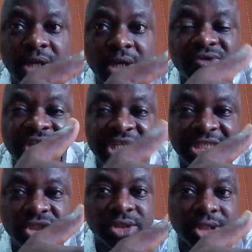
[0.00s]
a
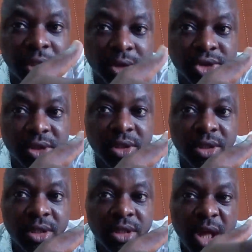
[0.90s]
religious culture
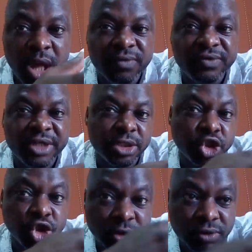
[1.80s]
of the
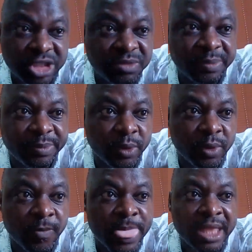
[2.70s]
Jewish people.